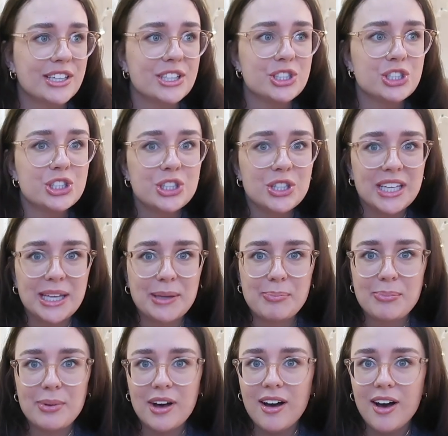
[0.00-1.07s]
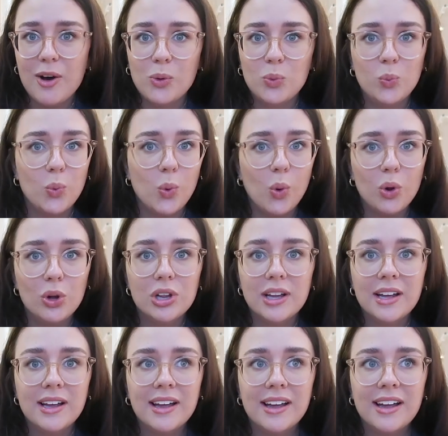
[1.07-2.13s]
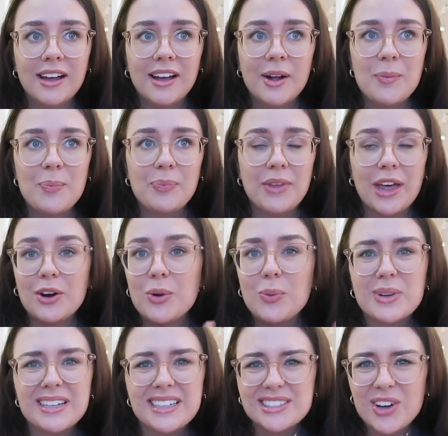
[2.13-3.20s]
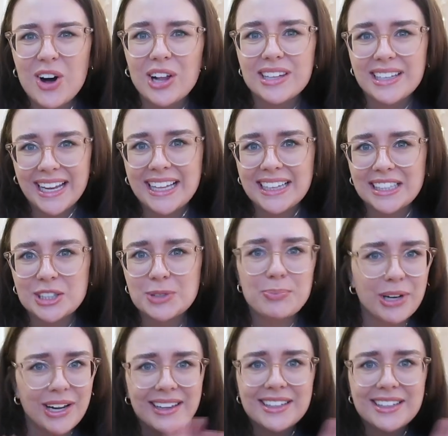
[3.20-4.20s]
sheep wool. I don't know what it's called in English, but